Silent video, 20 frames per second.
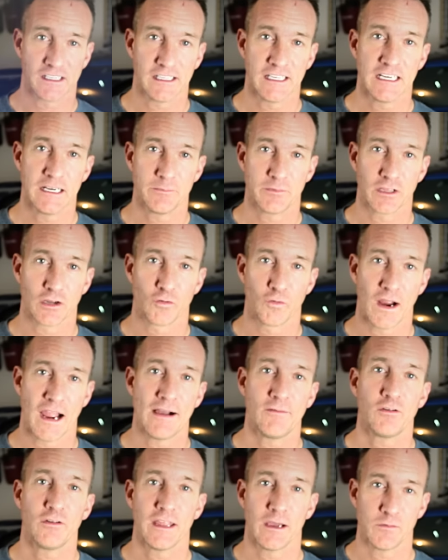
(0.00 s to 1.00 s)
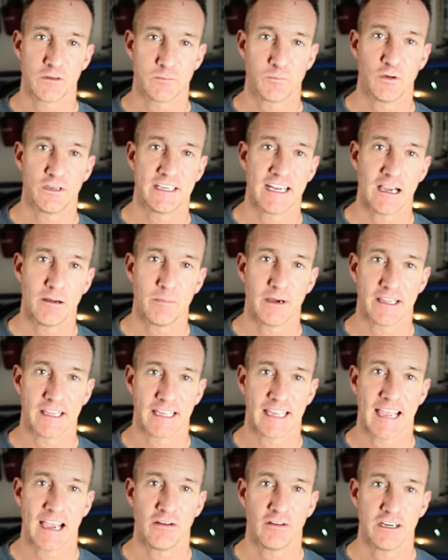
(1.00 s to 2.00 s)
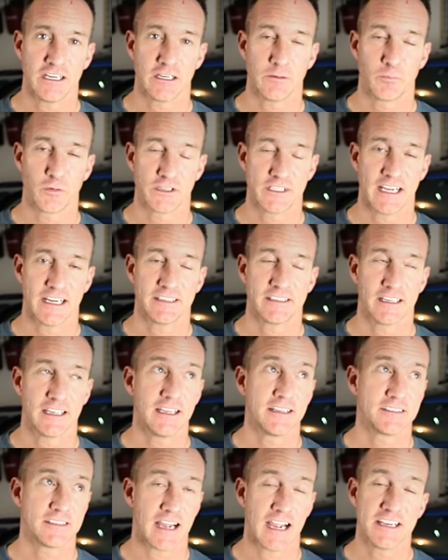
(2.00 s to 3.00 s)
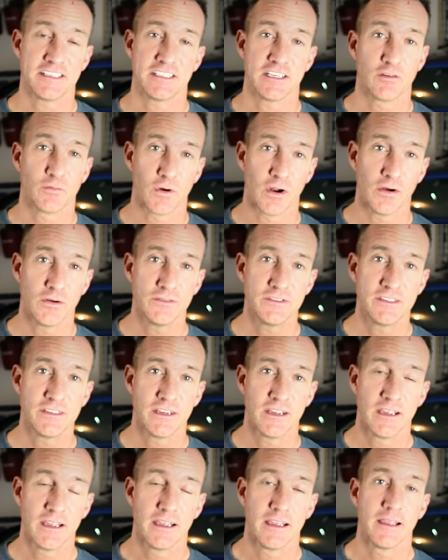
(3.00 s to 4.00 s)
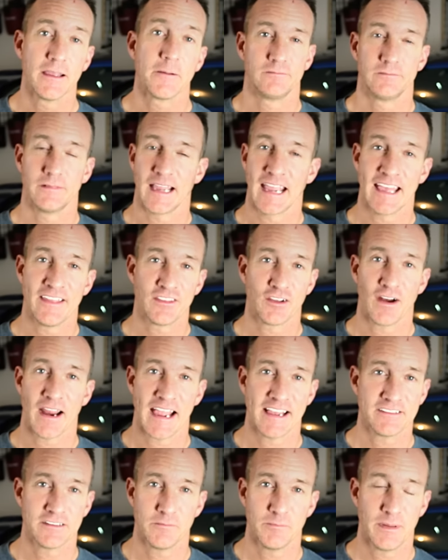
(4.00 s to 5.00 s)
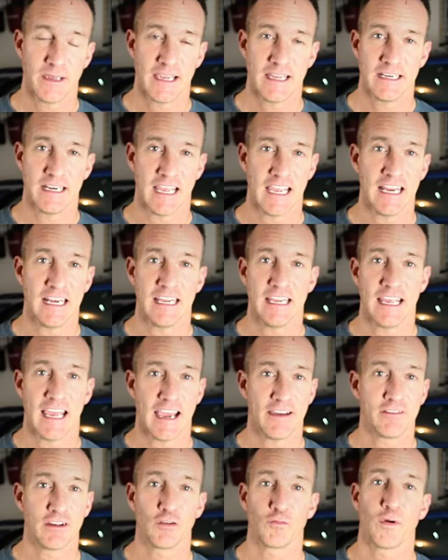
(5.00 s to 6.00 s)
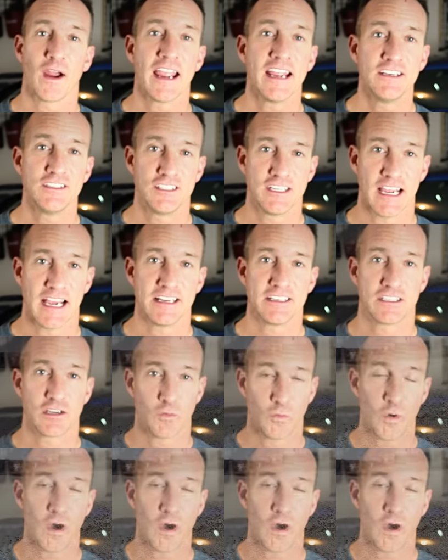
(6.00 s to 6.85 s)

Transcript: clean up the gravel that was put down by the county to protect against icy roads. And there hasn't been any heavy rains yet to